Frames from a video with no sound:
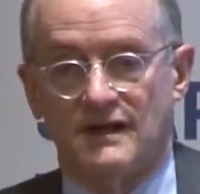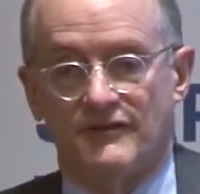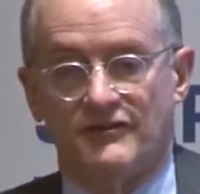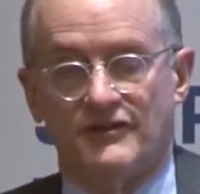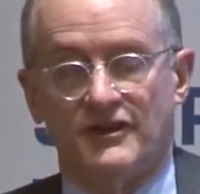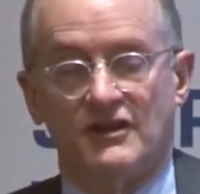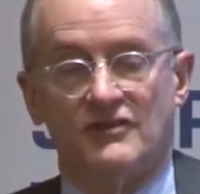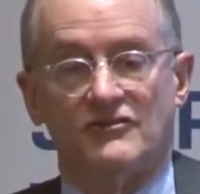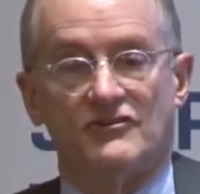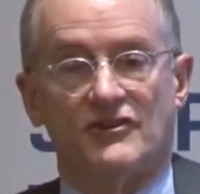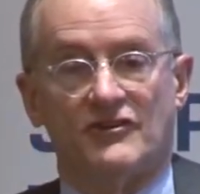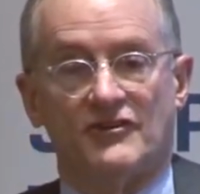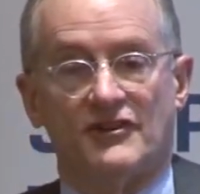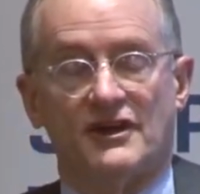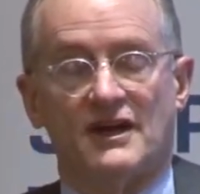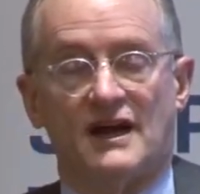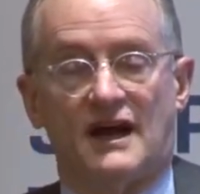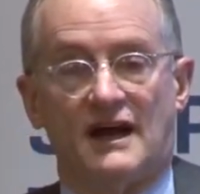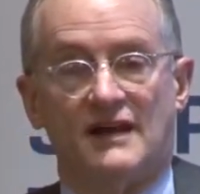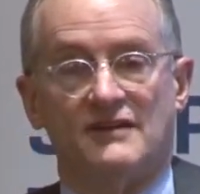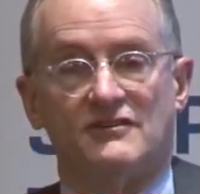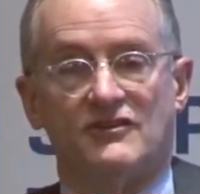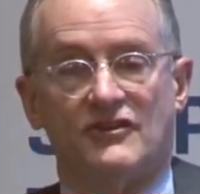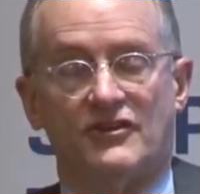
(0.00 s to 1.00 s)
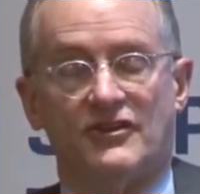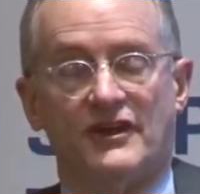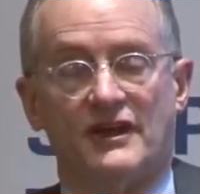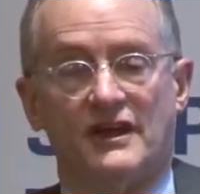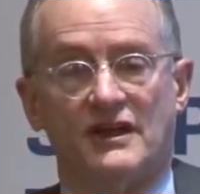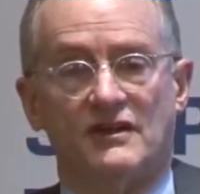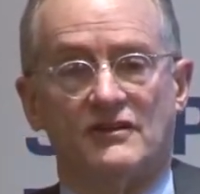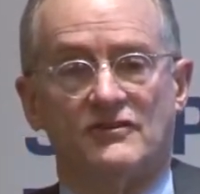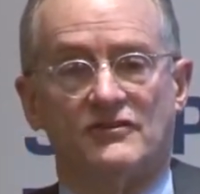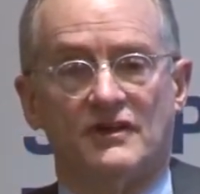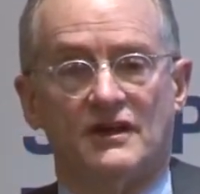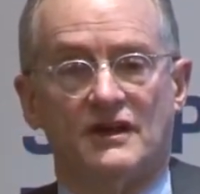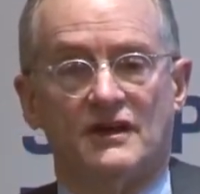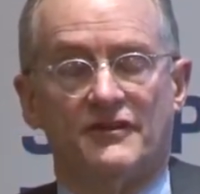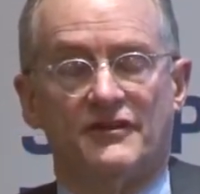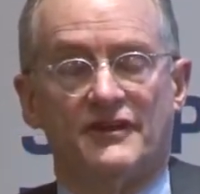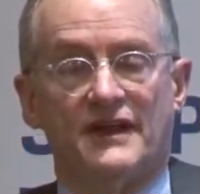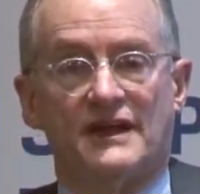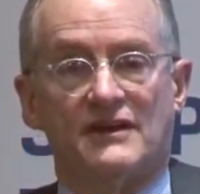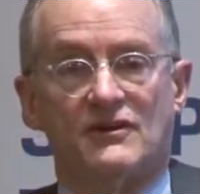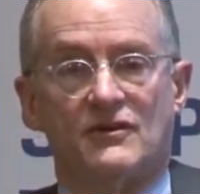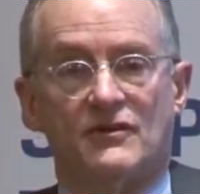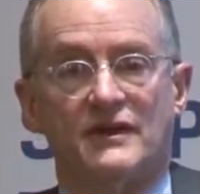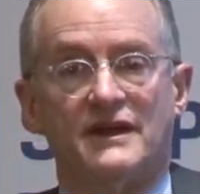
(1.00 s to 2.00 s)
these are the kinds of things
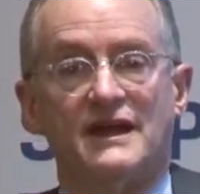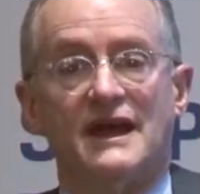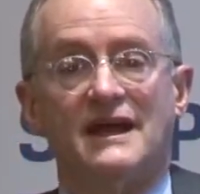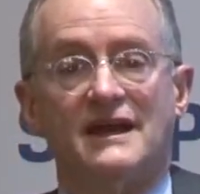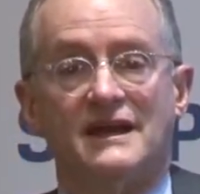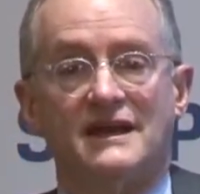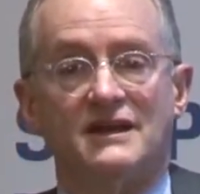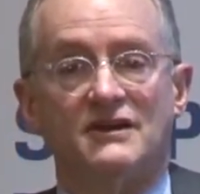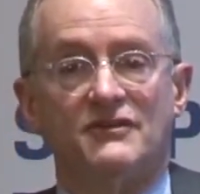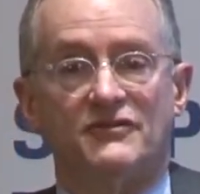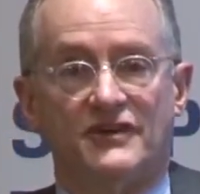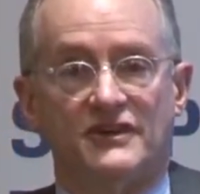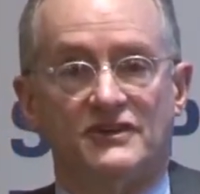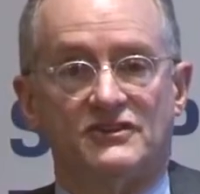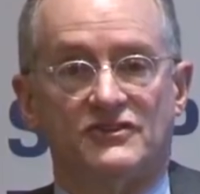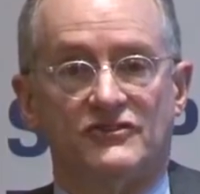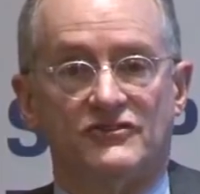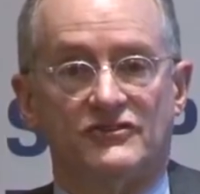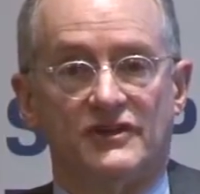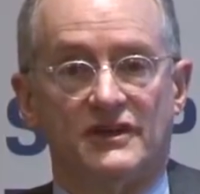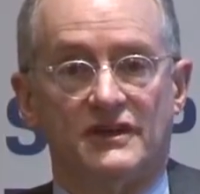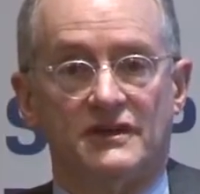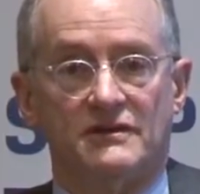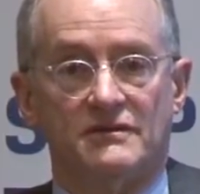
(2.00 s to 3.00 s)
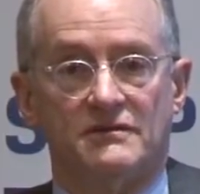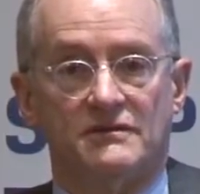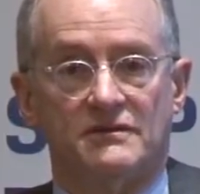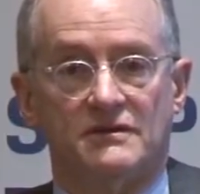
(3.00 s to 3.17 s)
that create inefficiency,